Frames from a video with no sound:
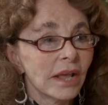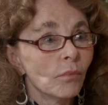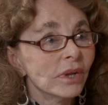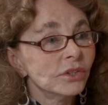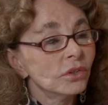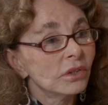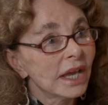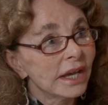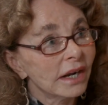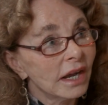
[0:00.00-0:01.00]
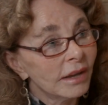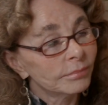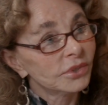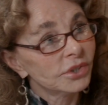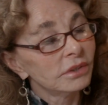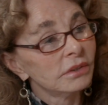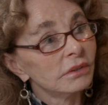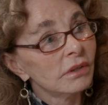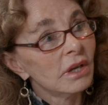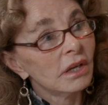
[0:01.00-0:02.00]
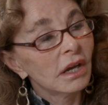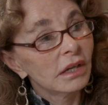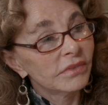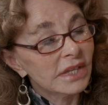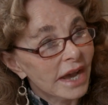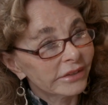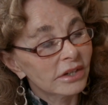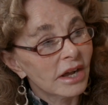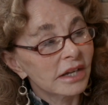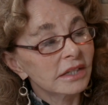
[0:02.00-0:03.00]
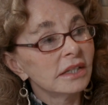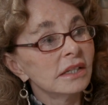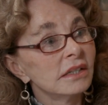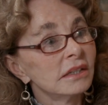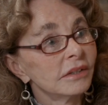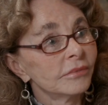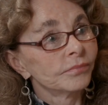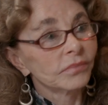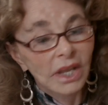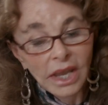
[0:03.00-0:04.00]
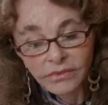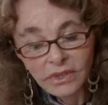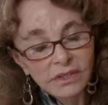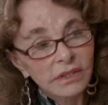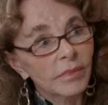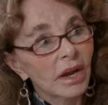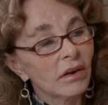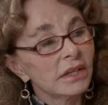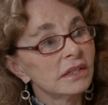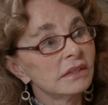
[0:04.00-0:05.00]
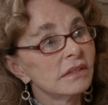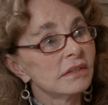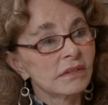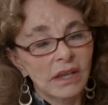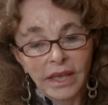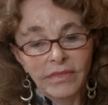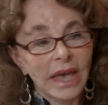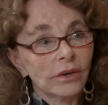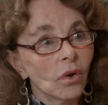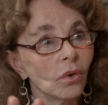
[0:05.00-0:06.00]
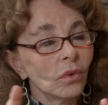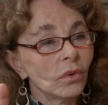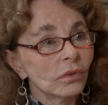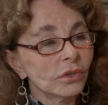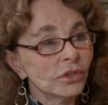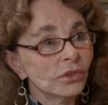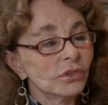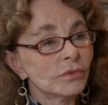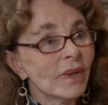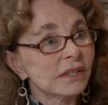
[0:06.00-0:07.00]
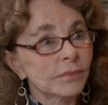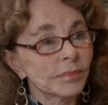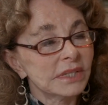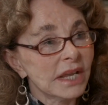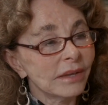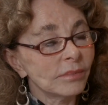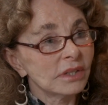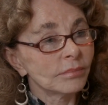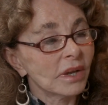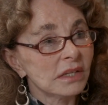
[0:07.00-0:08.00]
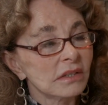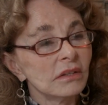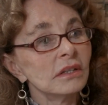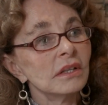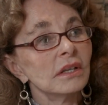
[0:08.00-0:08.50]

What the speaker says: And when you get up to the Anunnaki and the Sumerians and that whole huge Mesopotamian puzzle,